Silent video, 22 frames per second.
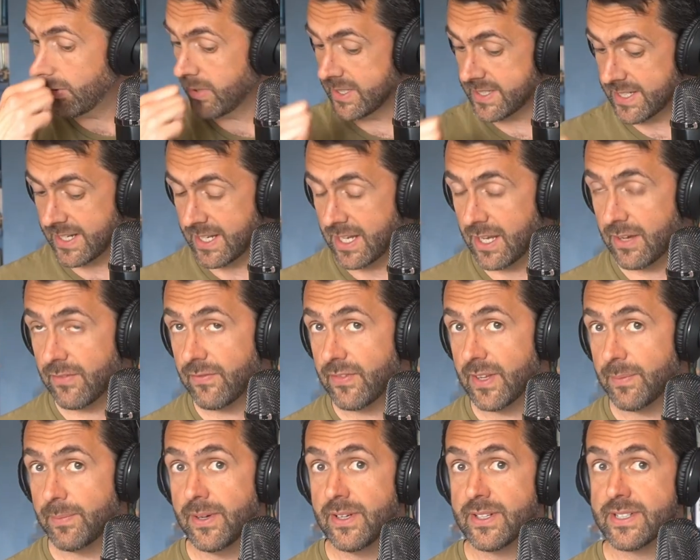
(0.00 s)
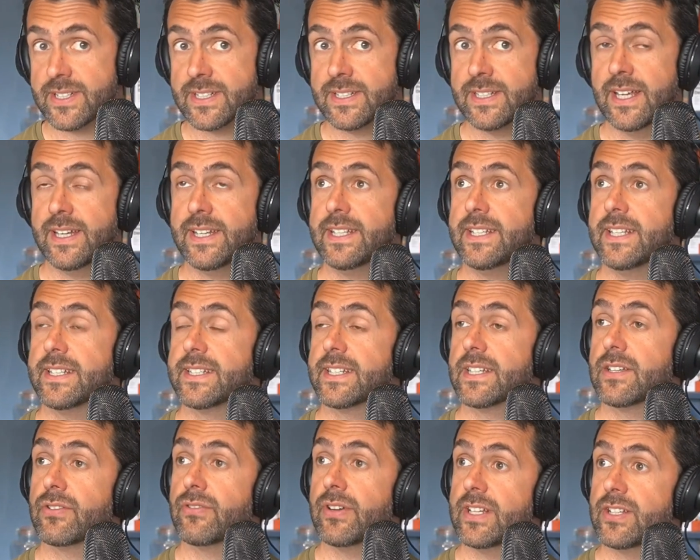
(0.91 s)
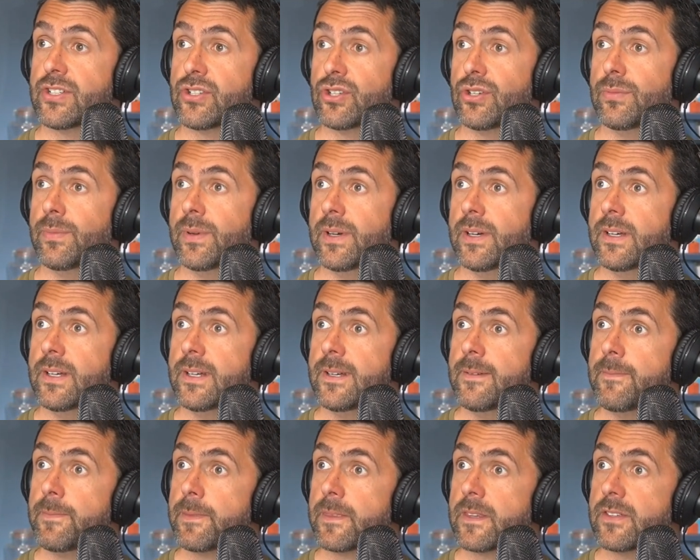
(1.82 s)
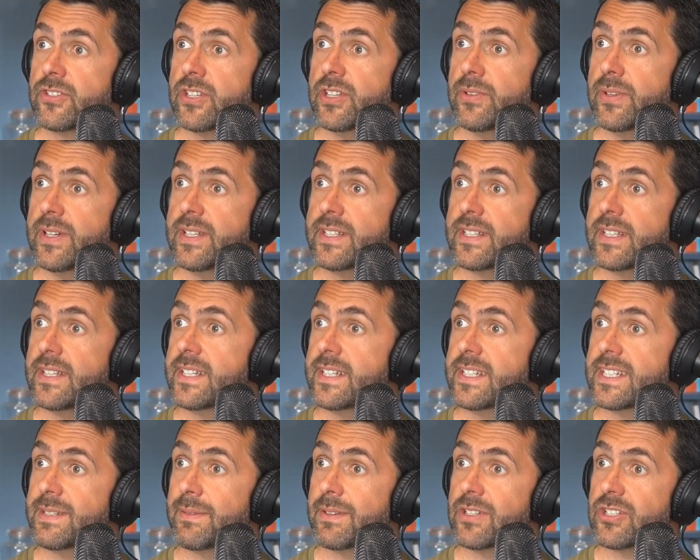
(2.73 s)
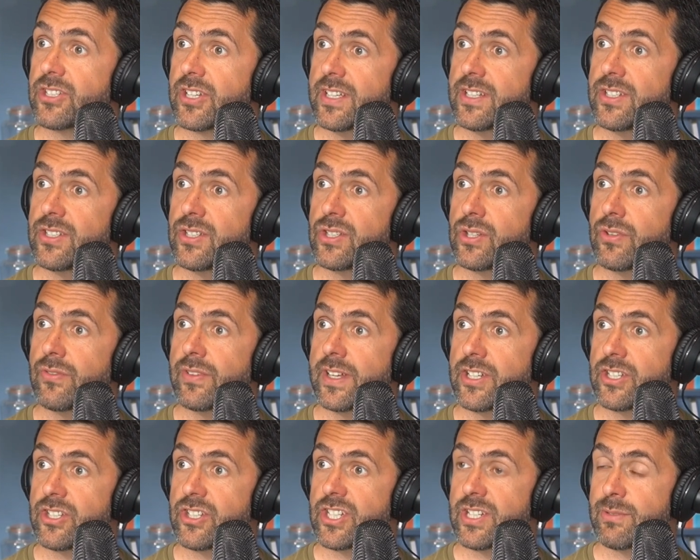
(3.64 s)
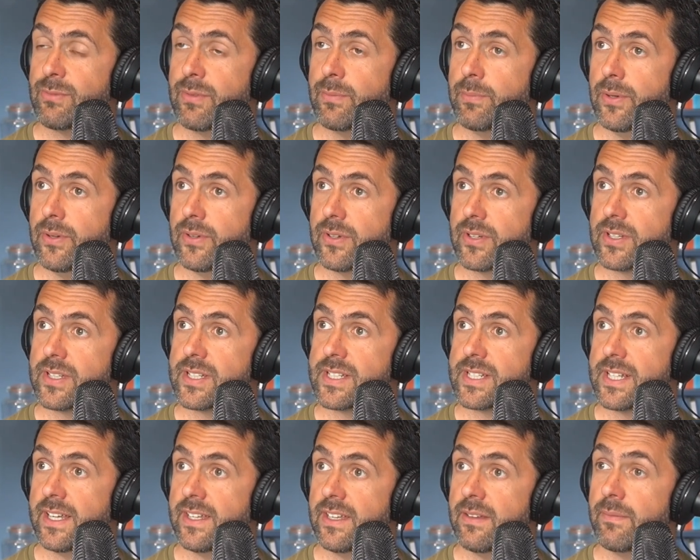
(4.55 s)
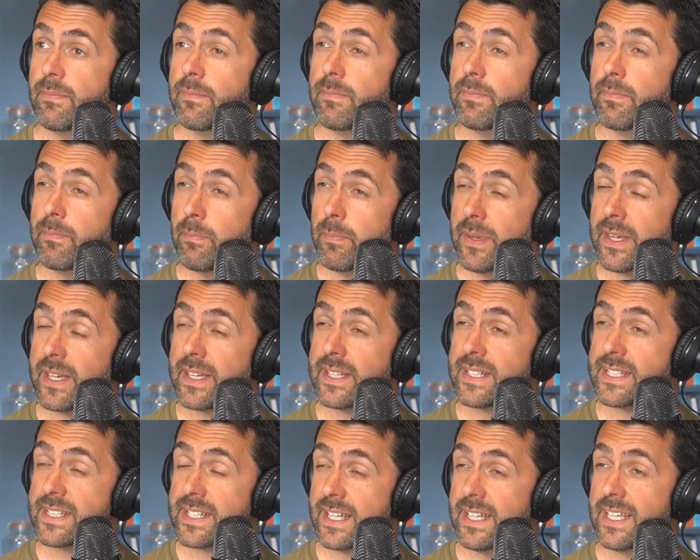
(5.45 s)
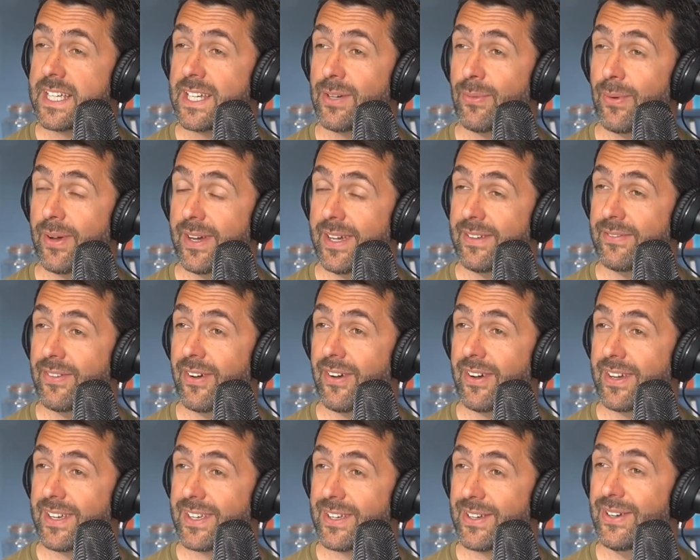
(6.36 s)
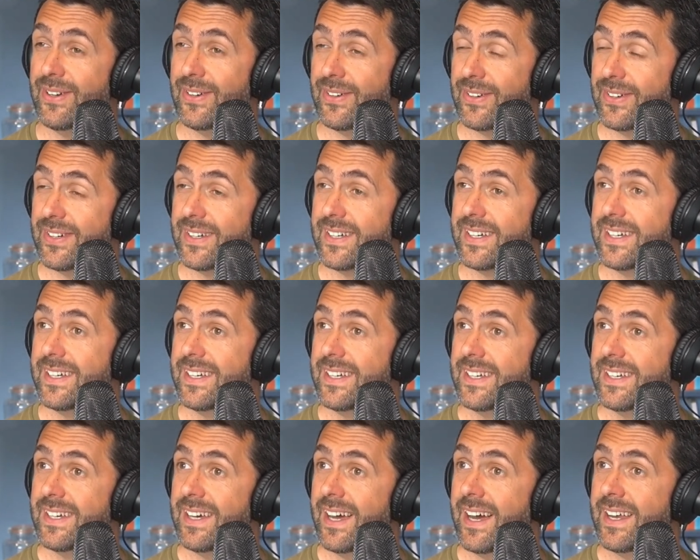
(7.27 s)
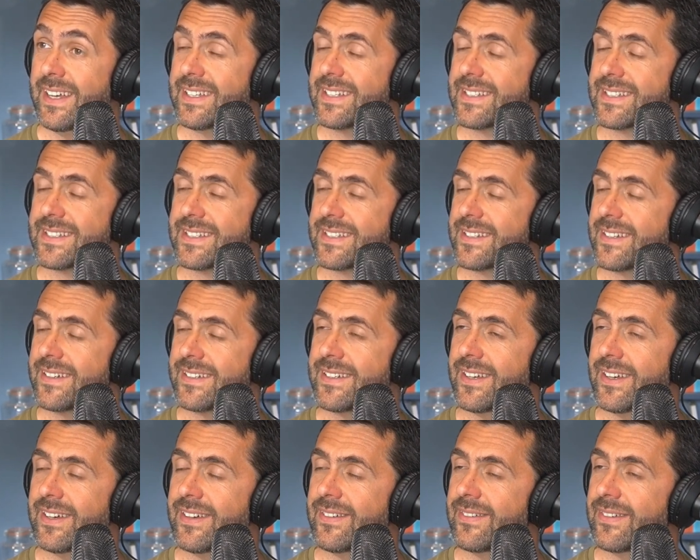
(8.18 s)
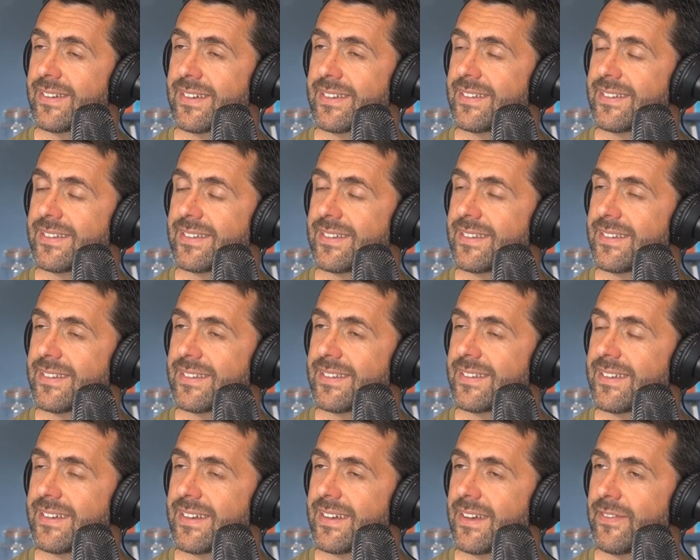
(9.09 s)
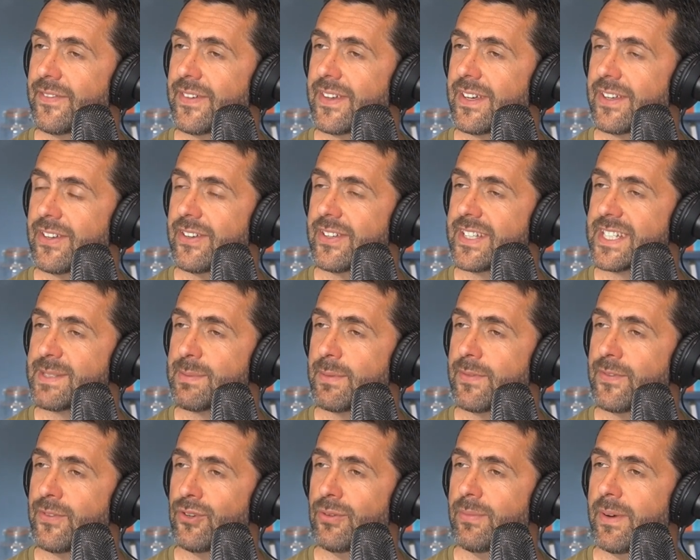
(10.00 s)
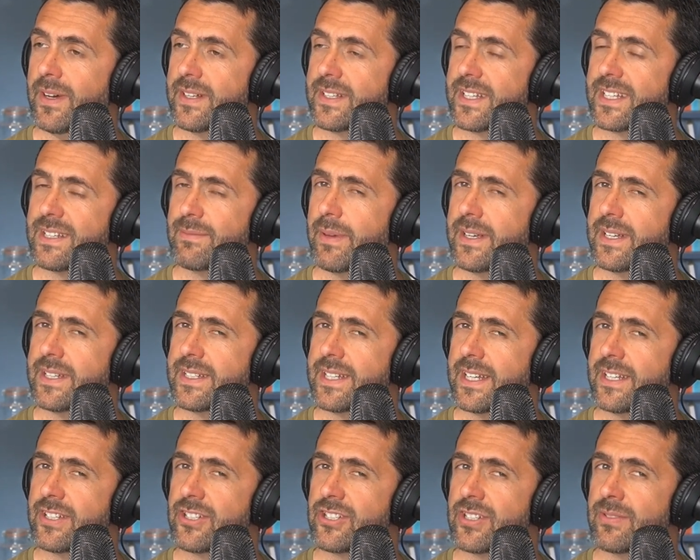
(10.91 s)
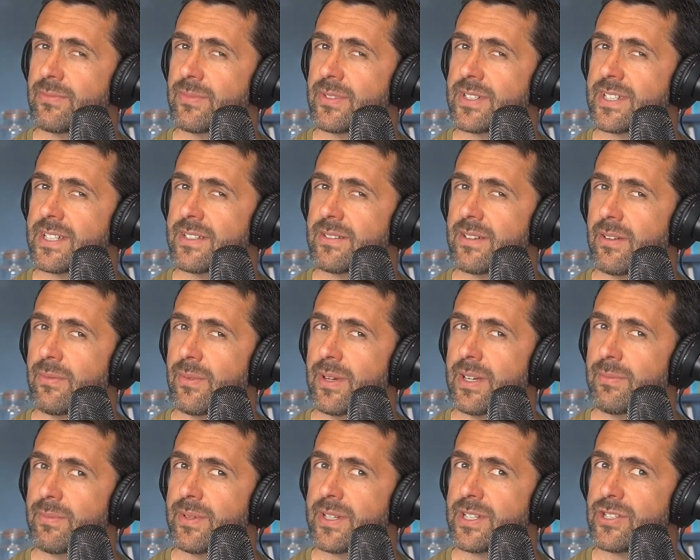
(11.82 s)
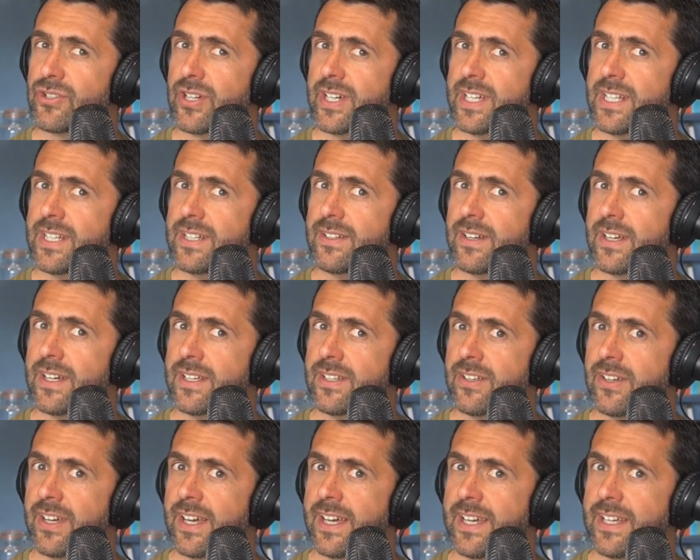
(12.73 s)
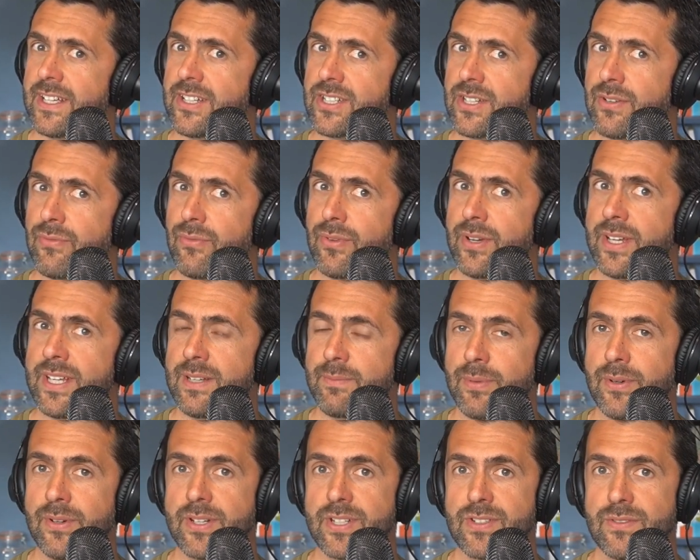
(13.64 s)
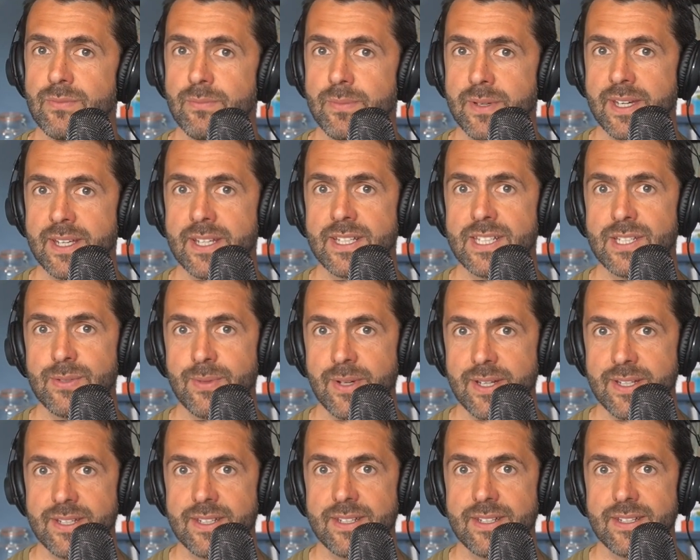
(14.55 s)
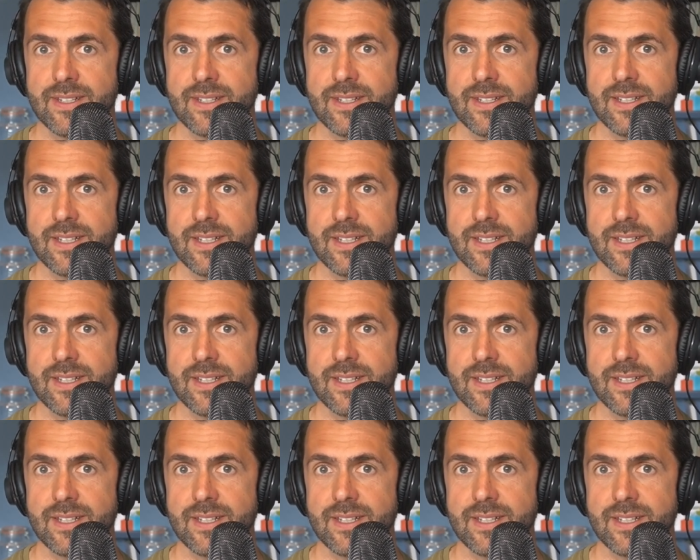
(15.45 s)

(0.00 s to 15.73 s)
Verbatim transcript: Nolan is a lovely person, and he does a great job at. Do you know? He, says about changing your relationship with books, and the biggest takeaway that I got, and it's I don't know. I think I'd heard this before, but I hadn't paid attention. Was that you know, we're we're trained at a young age to read books from beginning to end,